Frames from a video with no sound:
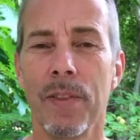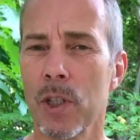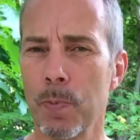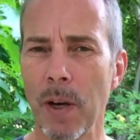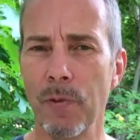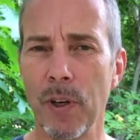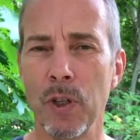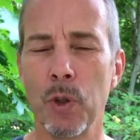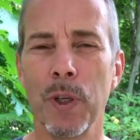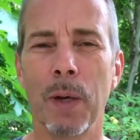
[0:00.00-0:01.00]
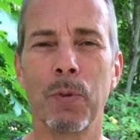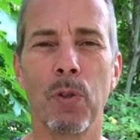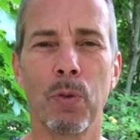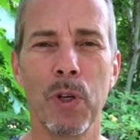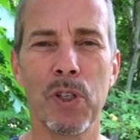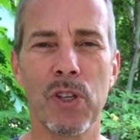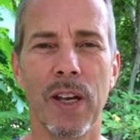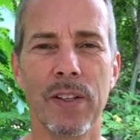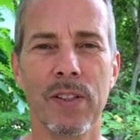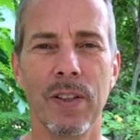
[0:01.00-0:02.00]
There's benefit in doing up to 3
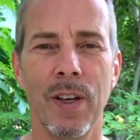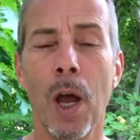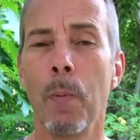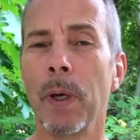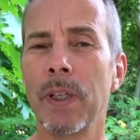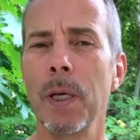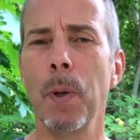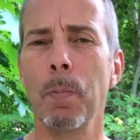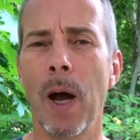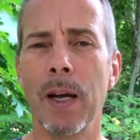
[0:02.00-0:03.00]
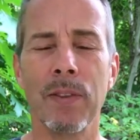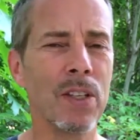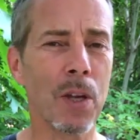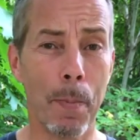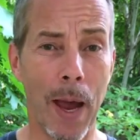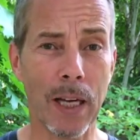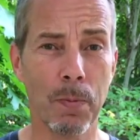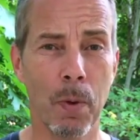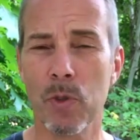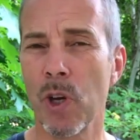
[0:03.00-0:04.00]
sets, but keep in mind these are
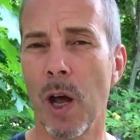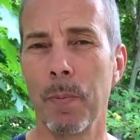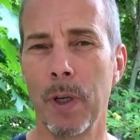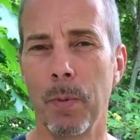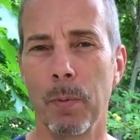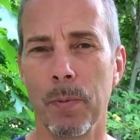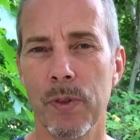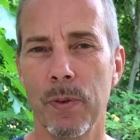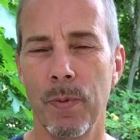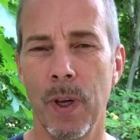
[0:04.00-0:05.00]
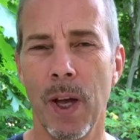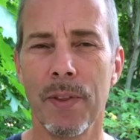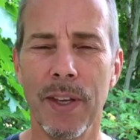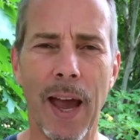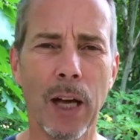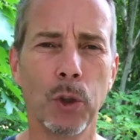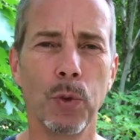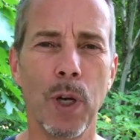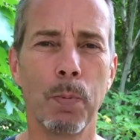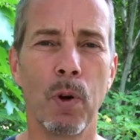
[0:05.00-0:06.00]
maximums, not minimums. The
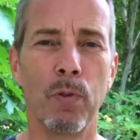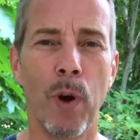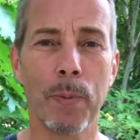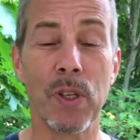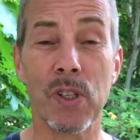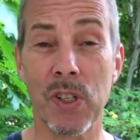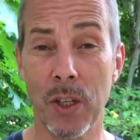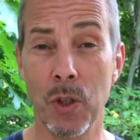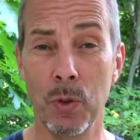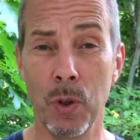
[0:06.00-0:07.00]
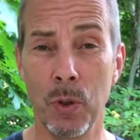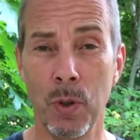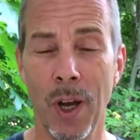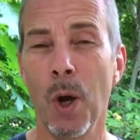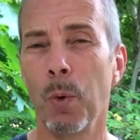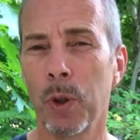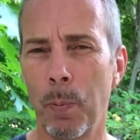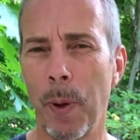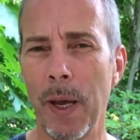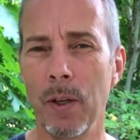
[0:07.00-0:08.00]
actual number of reps and sets you do will
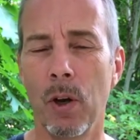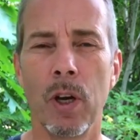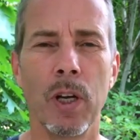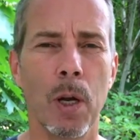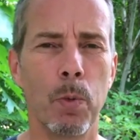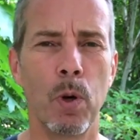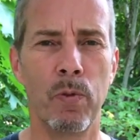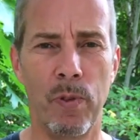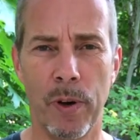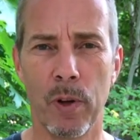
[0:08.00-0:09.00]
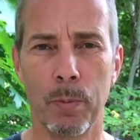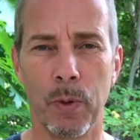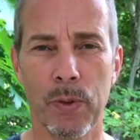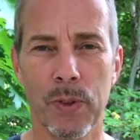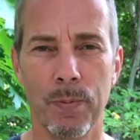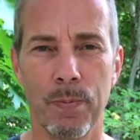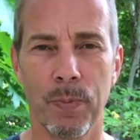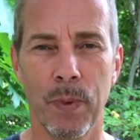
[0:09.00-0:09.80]
depend on a number of variables.